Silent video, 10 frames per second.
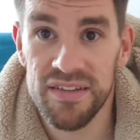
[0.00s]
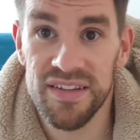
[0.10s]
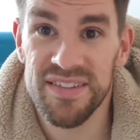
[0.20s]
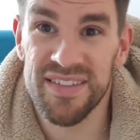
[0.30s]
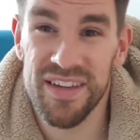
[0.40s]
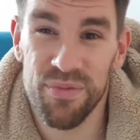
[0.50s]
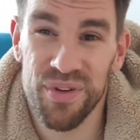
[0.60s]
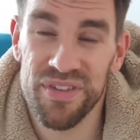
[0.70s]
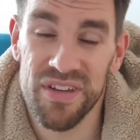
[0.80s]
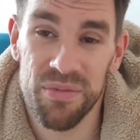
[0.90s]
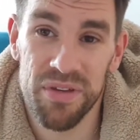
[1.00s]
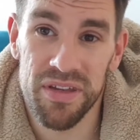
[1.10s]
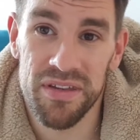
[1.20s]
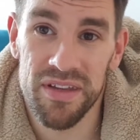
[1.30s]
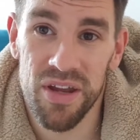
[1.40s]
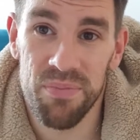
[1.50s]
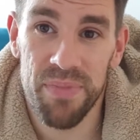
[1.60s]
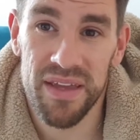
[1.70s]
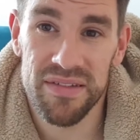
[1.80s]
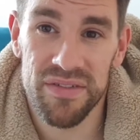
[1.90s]
just to see what's going to be
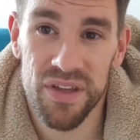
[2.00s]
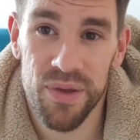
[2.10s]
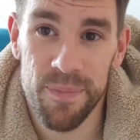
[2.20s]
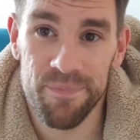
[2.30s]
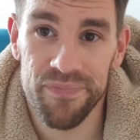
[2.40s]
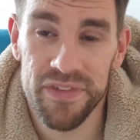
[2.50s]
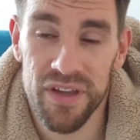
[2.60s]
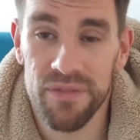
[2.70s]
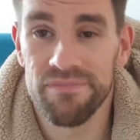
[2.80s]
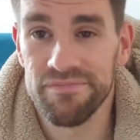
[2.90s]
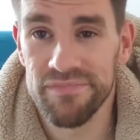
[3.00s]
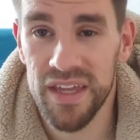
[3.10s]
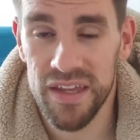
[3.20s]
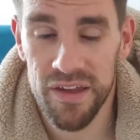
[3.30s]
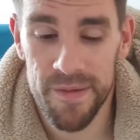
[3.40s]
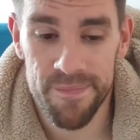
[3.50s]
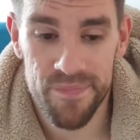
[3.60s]
best for you. So there you go.